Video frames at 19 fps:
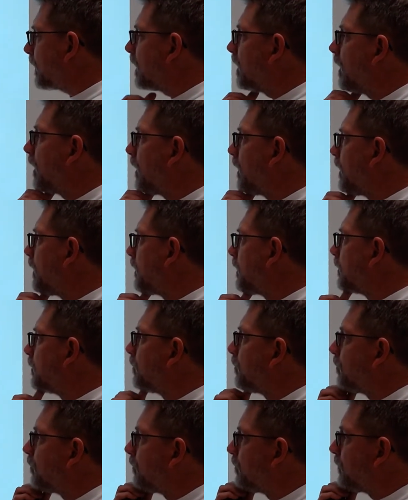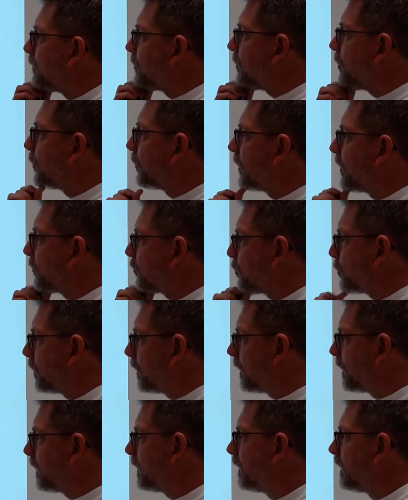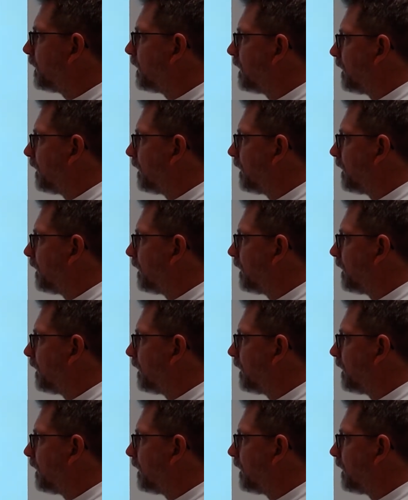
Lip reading: So this one